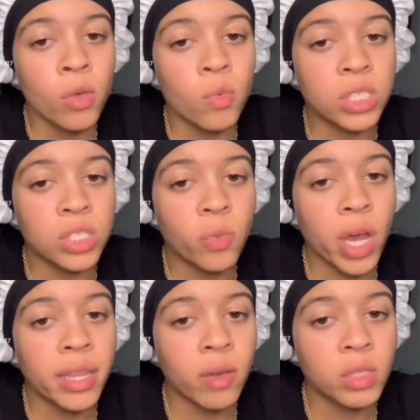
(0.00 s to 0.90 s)
Which is
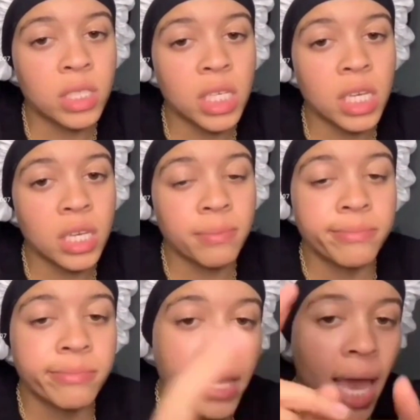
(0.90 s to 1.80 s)
why they would sing
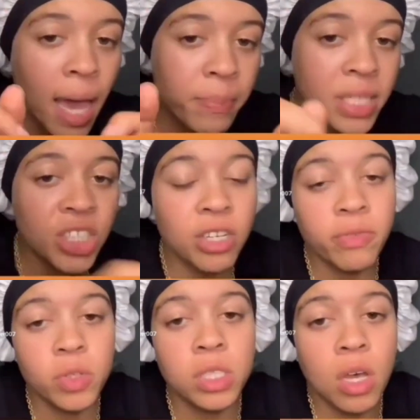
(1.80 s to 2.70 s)
happy,
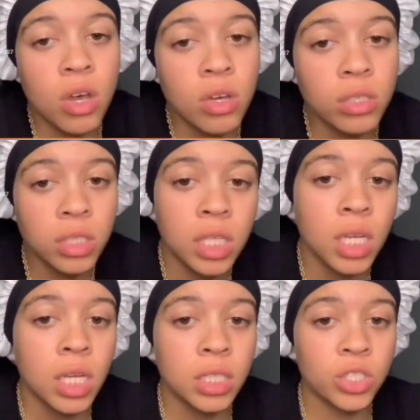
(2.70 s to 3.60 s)
cheerful songs
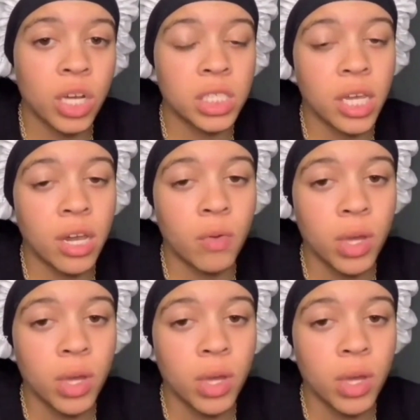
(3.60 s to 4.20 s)
to try to scare